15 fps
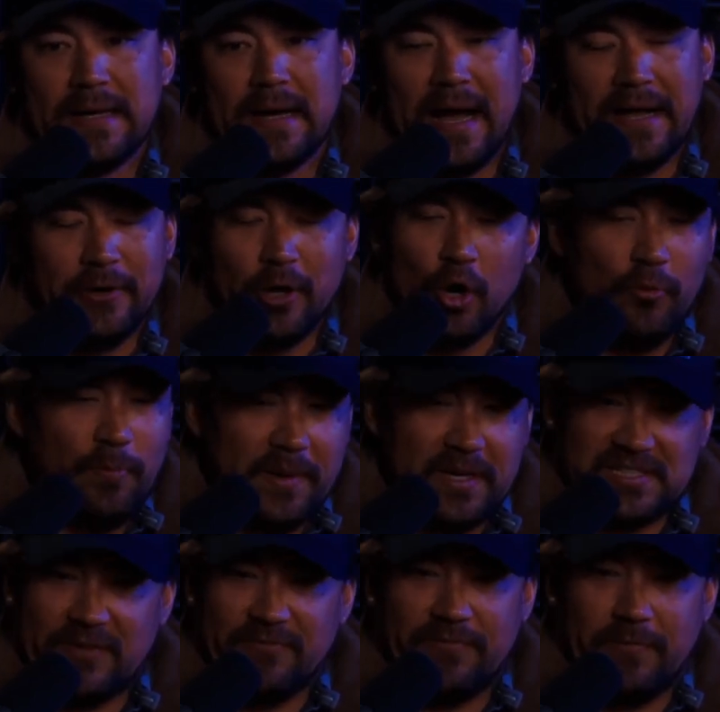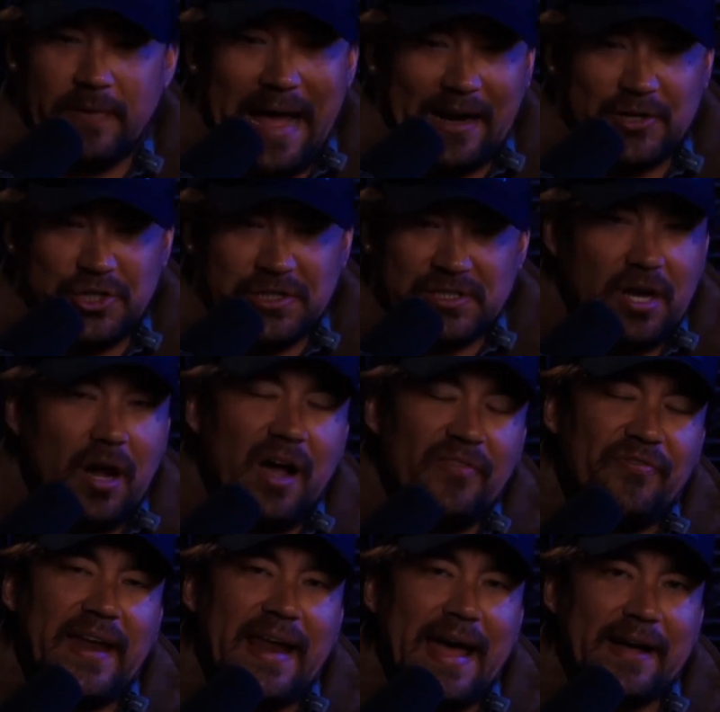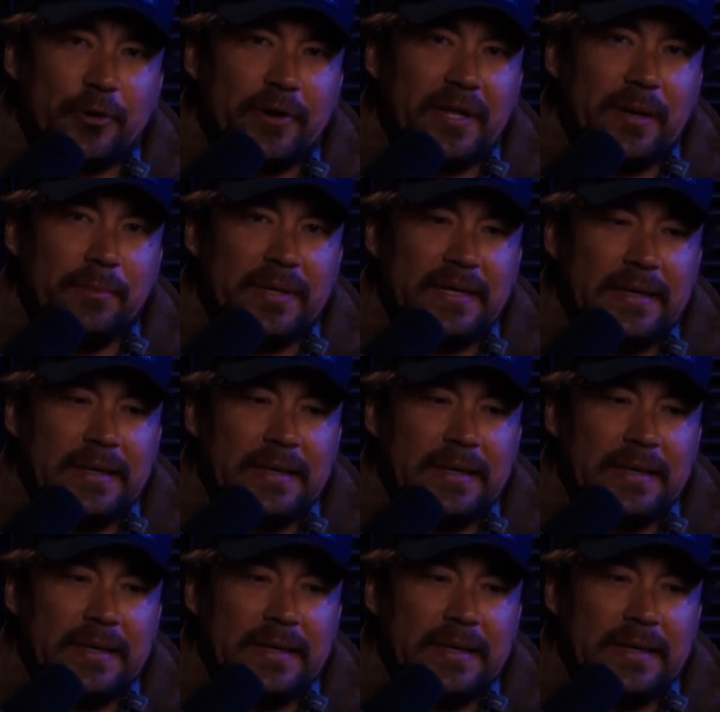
I know because I've actually taught that acronym,